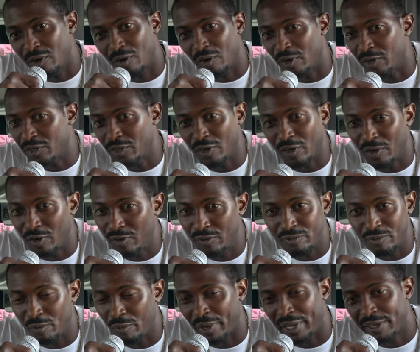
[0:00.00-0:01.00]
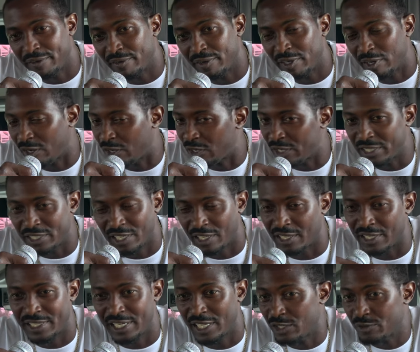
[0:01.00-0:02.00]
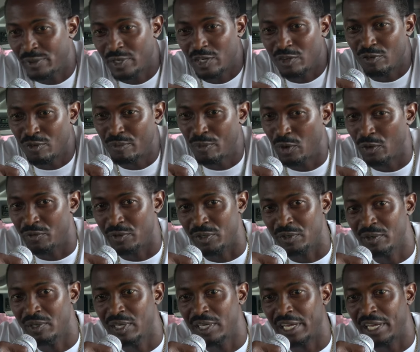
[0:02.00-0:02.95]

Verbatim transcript: or your whatever, all these other things, we're gonna remove you.